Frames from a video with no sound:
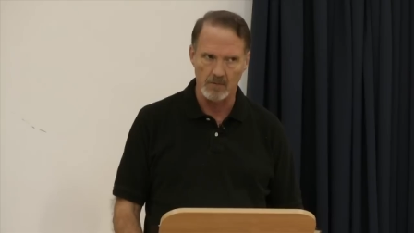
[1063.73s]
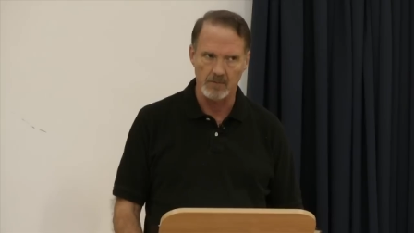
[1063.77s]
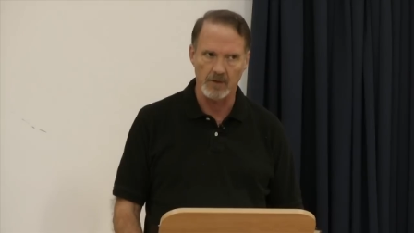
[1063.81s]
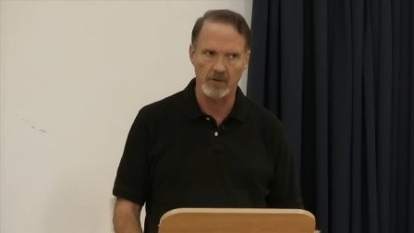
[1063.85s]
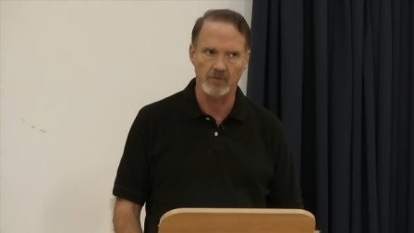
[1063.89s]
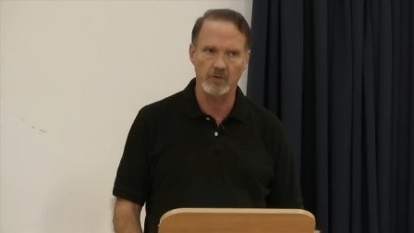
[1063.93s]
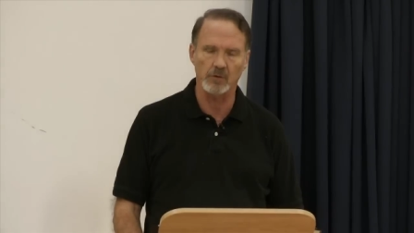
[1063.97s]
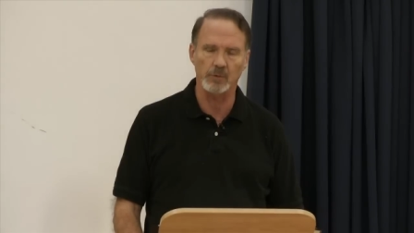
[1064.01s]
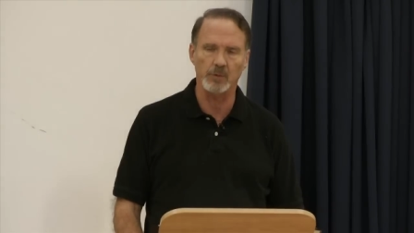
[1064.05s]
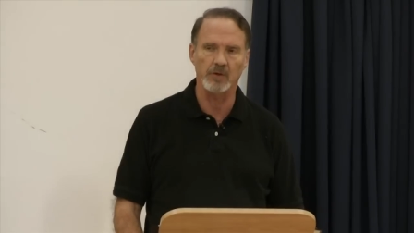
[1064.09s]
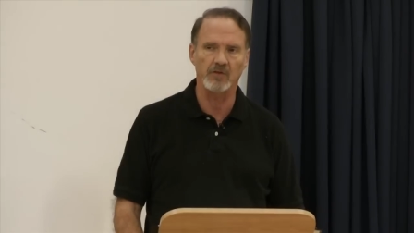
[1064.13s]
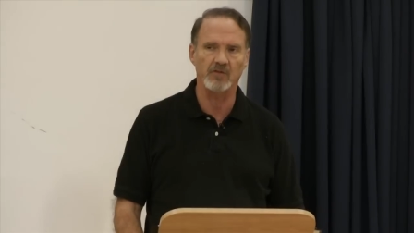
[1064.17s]

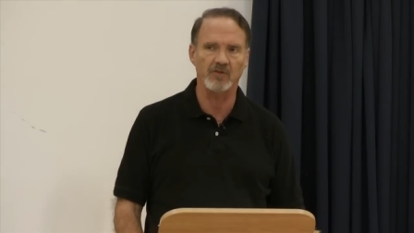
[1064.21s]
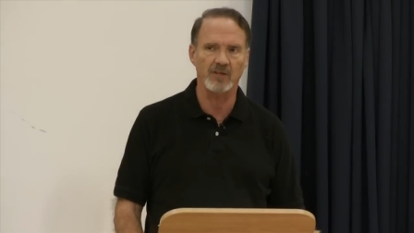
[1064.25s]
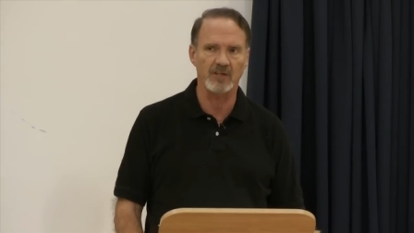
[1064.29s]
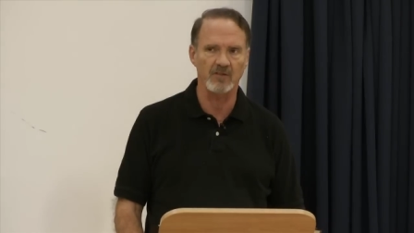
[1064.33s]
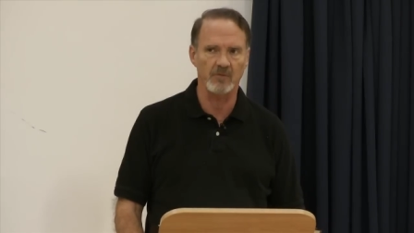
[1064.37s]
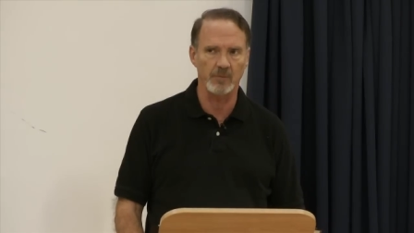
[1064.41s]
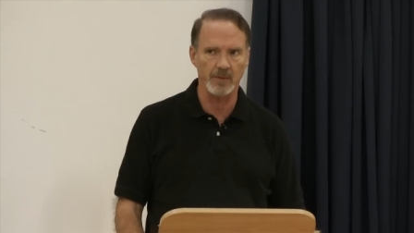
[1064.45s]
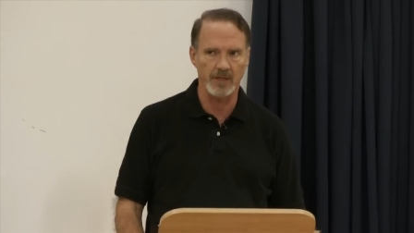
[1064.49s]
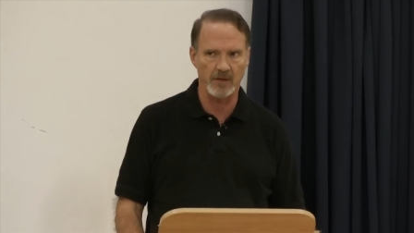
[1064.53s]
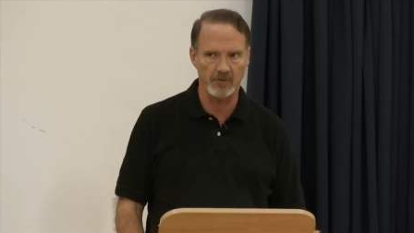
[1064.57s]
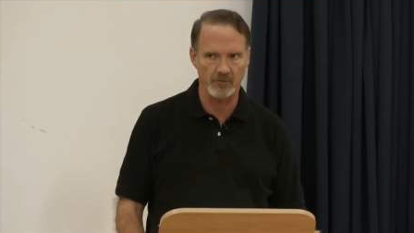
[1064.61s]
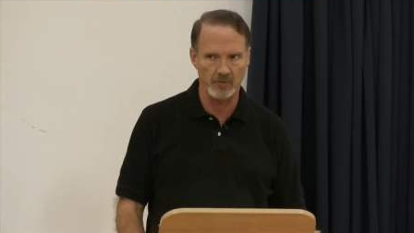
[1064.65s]
that you
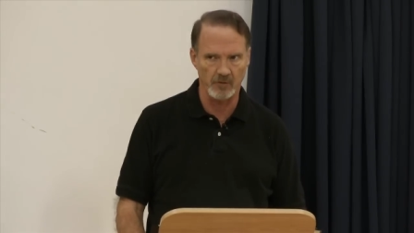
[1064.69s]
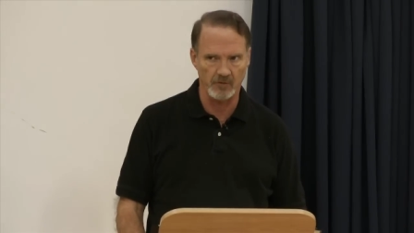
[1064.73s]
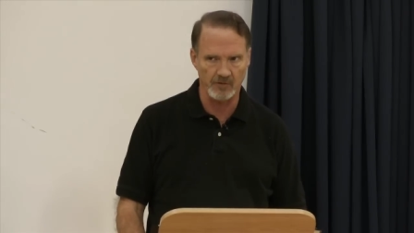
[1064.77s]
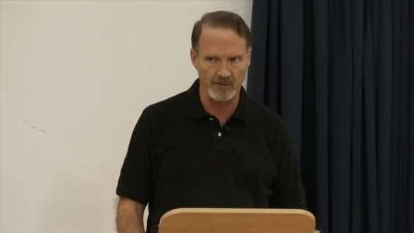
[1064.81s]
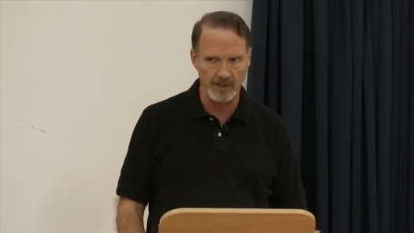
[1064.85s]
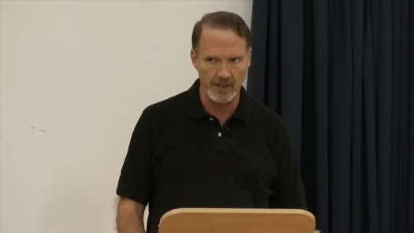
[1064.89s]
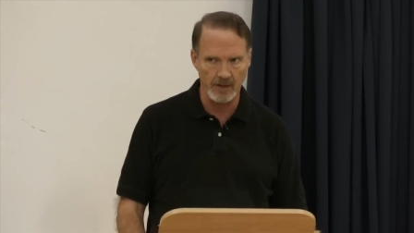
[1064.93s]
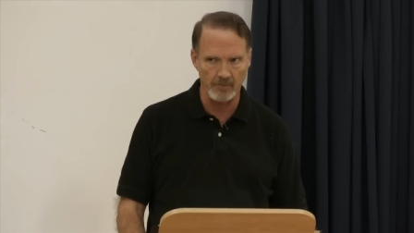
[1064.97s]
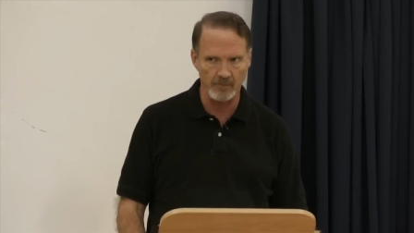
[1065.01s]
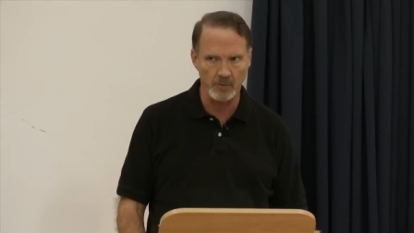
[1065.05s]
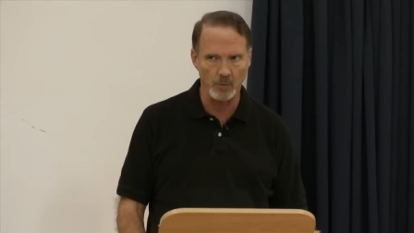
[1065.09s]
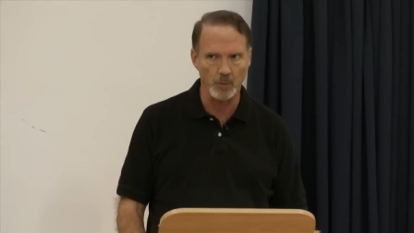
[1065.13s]
receive me as your
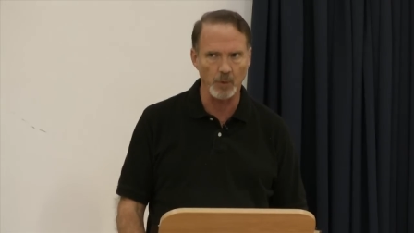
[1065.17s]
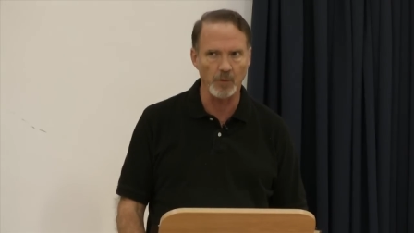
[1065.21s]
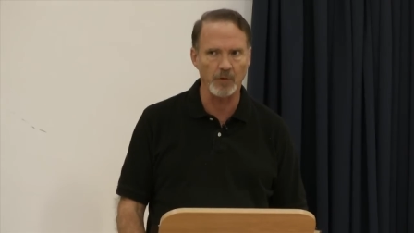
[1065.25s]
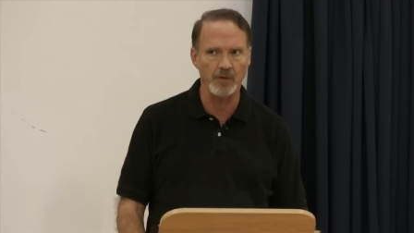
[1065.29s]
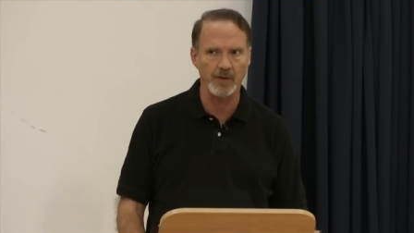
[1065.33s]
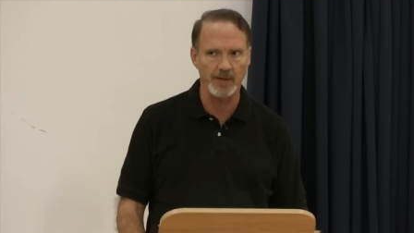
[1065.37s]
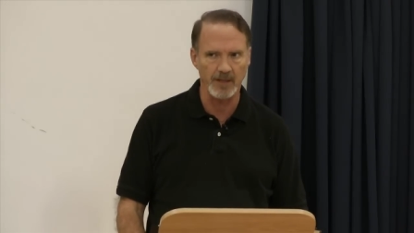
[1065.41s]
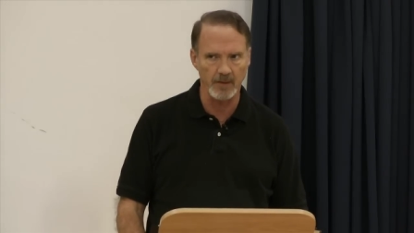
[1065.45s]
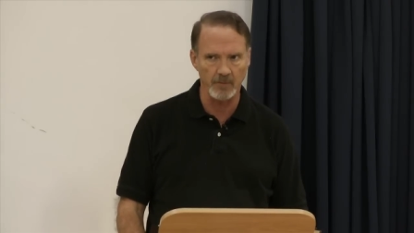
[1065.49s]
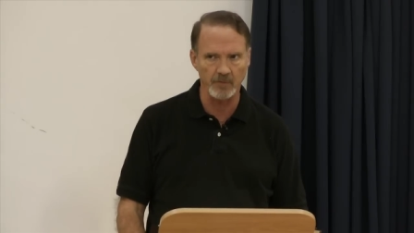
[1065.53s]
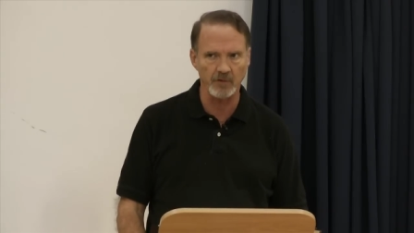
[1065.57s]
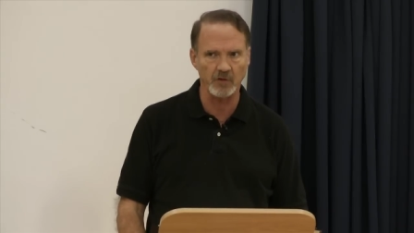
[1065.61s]
Savior, with
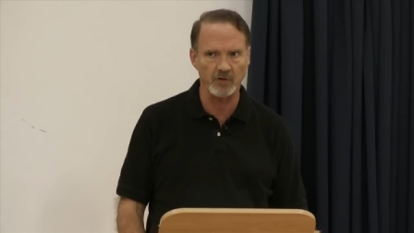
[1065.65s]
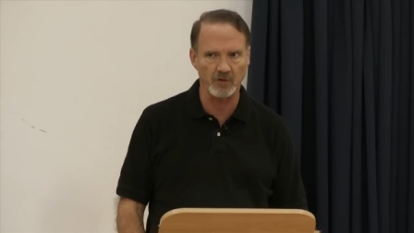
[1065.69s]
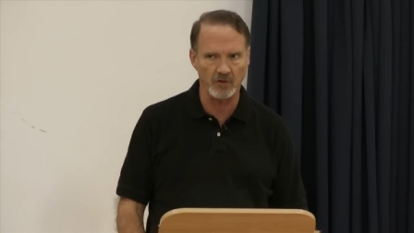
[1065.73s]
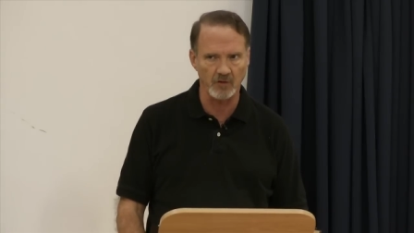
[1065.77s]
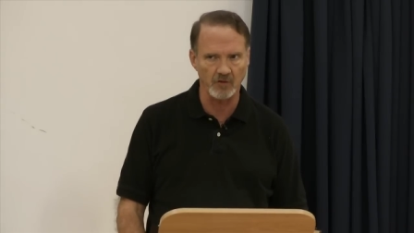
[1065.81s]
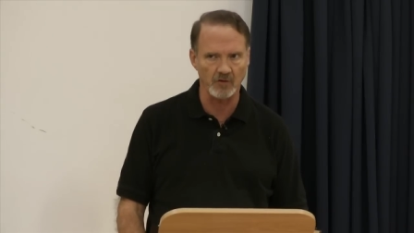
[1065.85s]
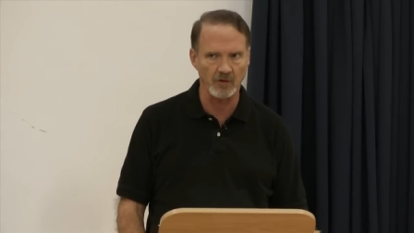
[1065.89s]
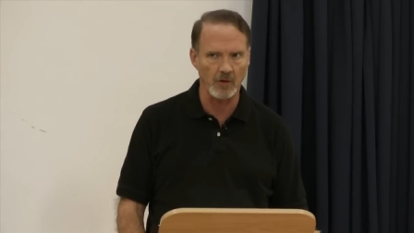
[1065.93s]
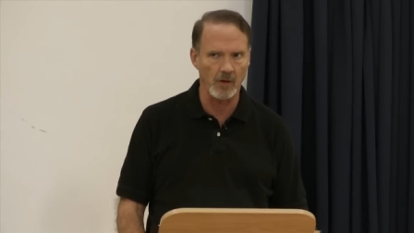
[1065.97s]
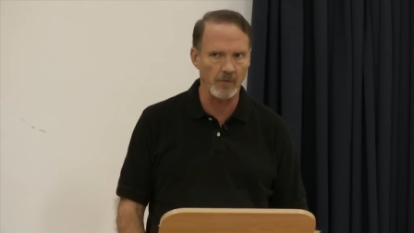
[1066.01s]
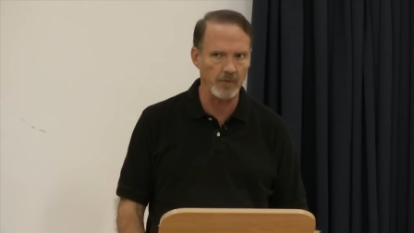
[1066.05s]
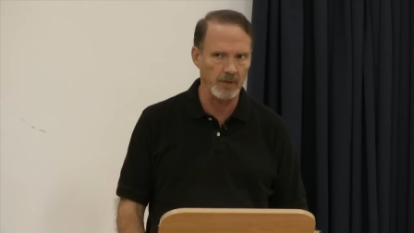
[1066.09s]
the
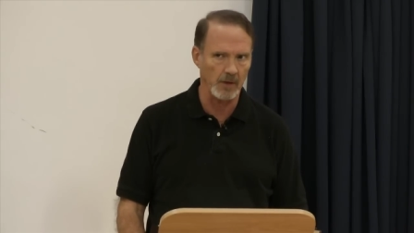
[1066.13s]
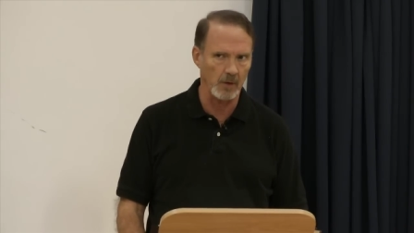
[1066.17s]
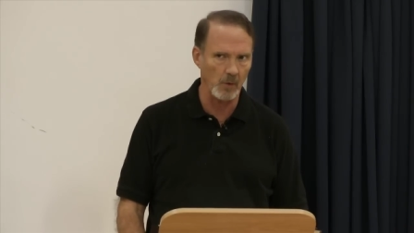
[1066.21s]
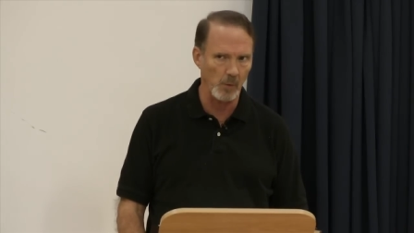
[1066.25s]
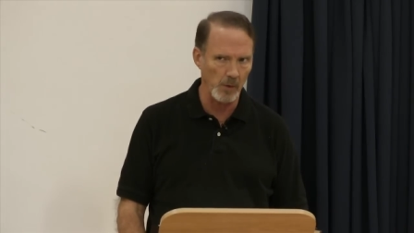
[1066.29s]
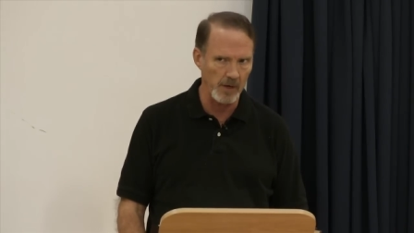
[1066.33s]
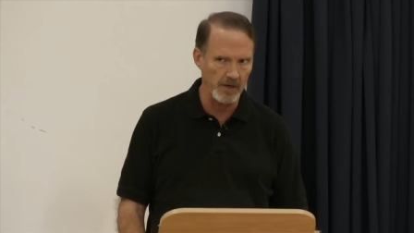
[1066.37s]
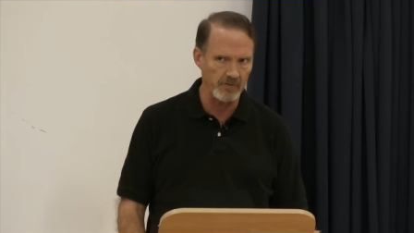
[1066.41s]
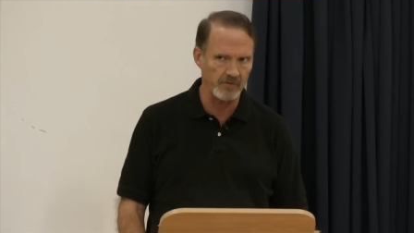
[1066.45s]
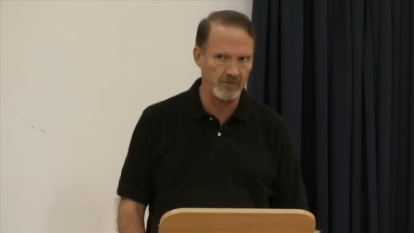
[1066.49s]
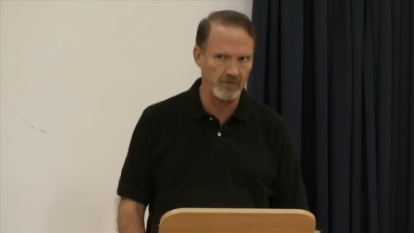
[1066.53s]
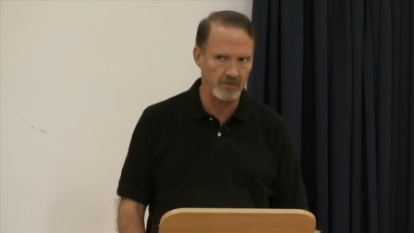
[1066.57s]
emphasis on the
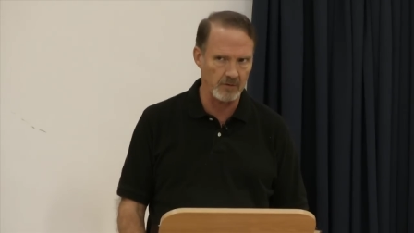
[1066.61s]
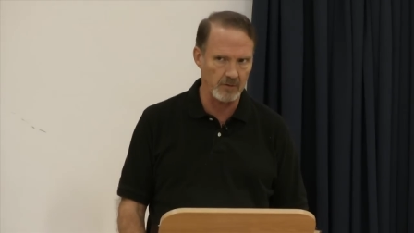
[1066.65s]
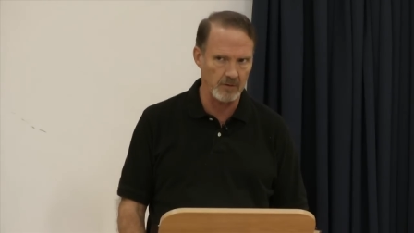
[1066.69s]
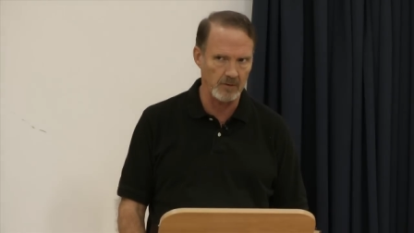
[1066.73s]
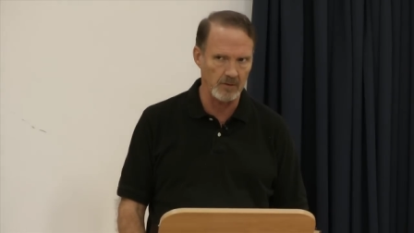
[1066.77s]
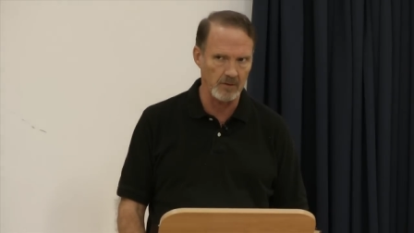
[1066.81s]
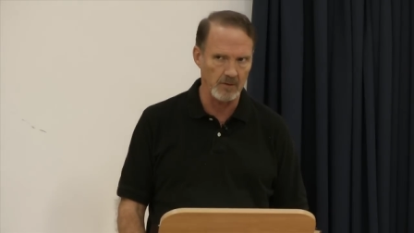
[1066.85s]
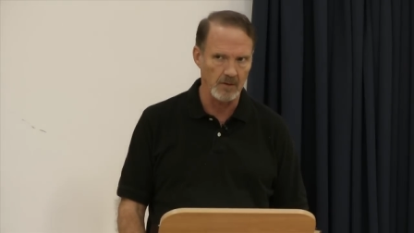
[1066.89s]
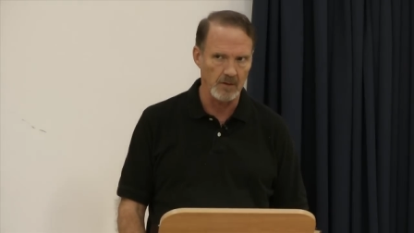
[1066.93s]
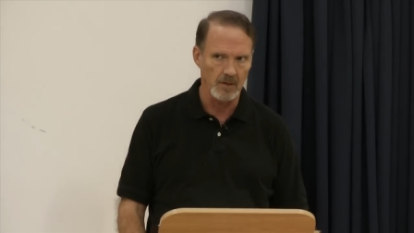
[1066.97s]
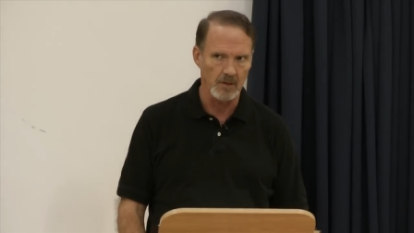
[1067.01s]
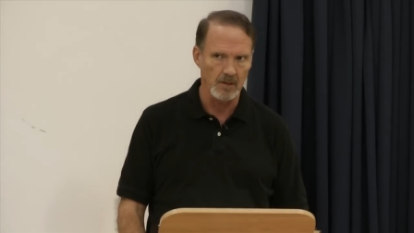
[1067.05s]

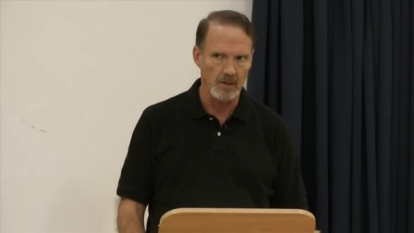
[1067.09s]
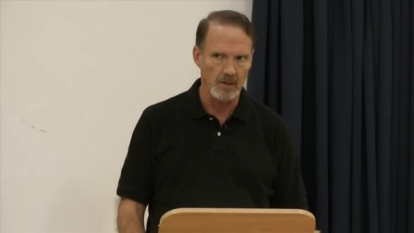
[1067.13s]
question,